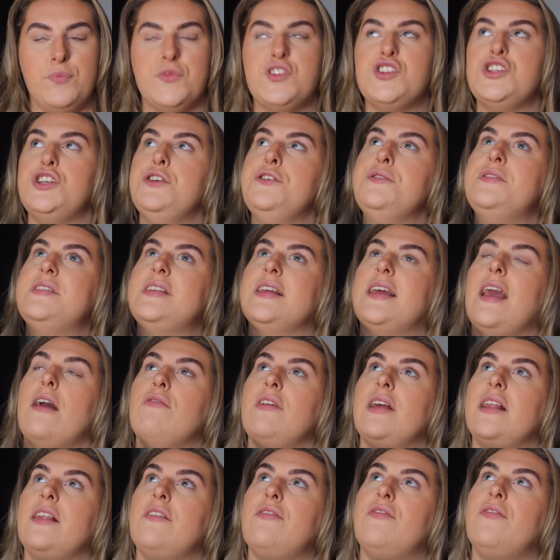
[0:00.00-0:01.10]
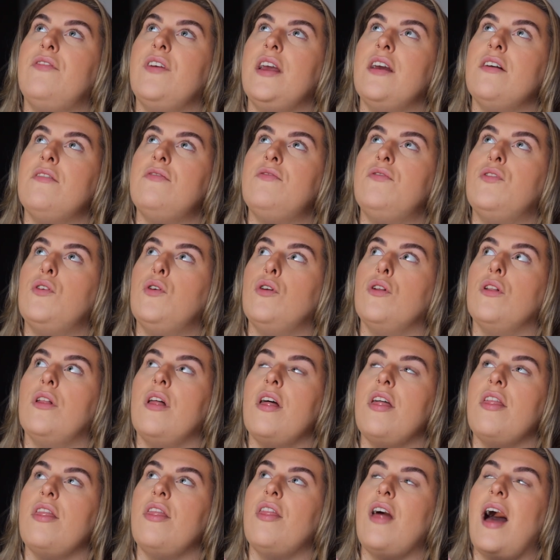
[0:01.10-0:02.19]
She used to get really
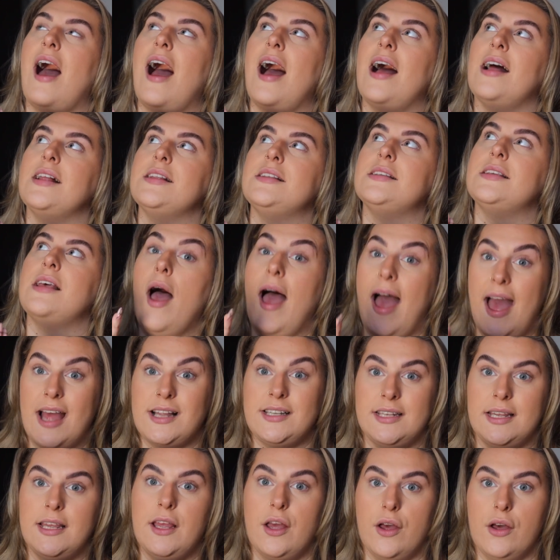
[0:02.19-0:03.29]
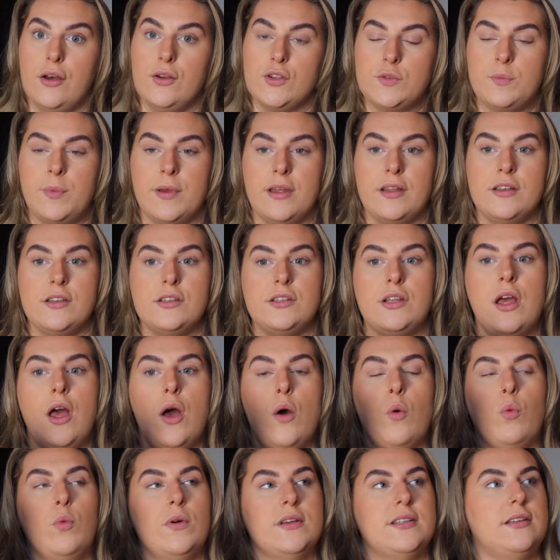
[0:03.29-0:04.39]
fearful that Eddie, her husband,
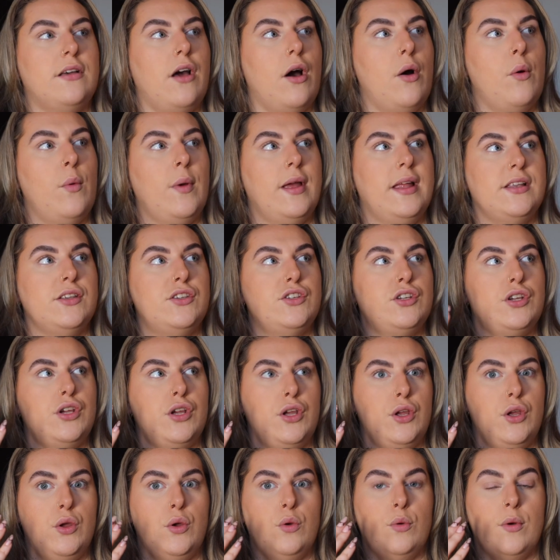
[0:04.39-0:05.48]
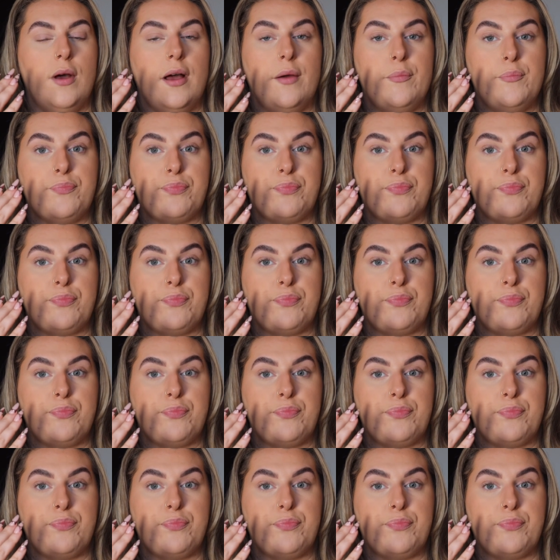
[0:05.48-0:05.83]
was going to